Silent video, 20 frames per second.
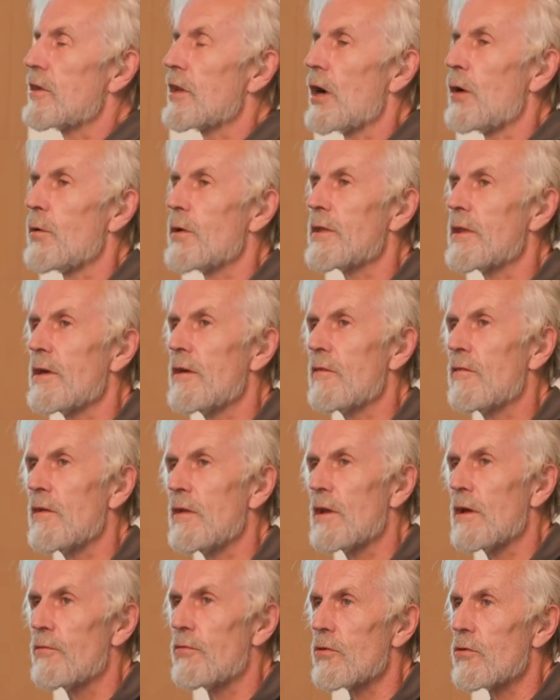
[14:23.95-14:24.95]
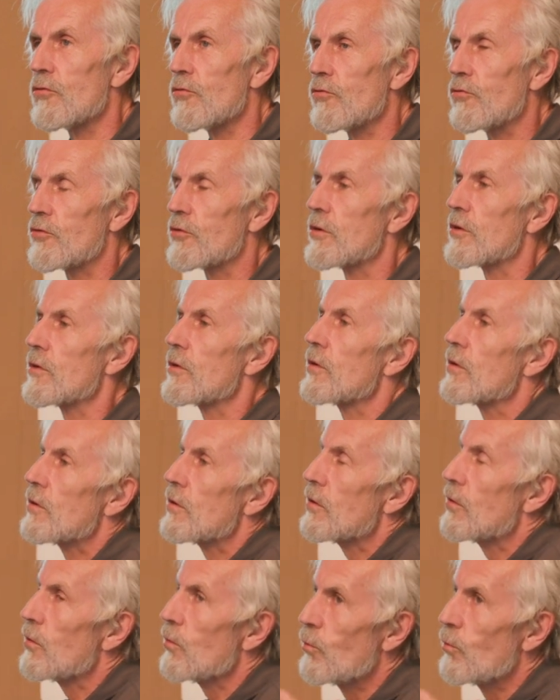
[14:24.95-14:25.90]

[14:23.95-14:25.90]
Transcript: nowadays in evolution.